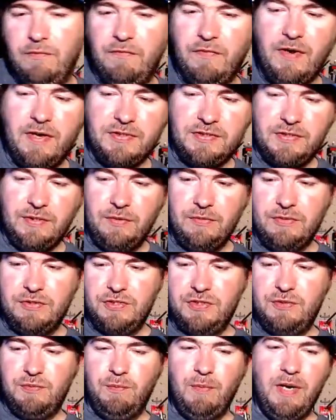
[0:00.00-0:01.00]
I start
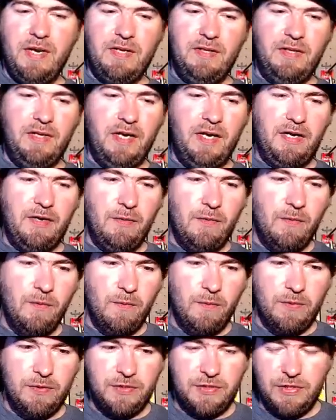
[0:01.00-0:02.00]
sweating like a
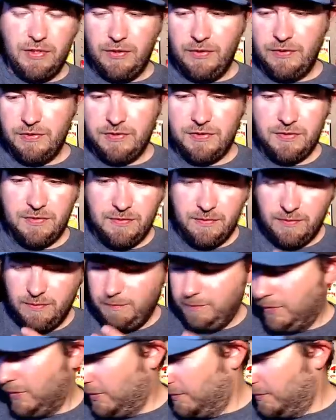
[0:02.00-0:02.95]
whore in church, or pardon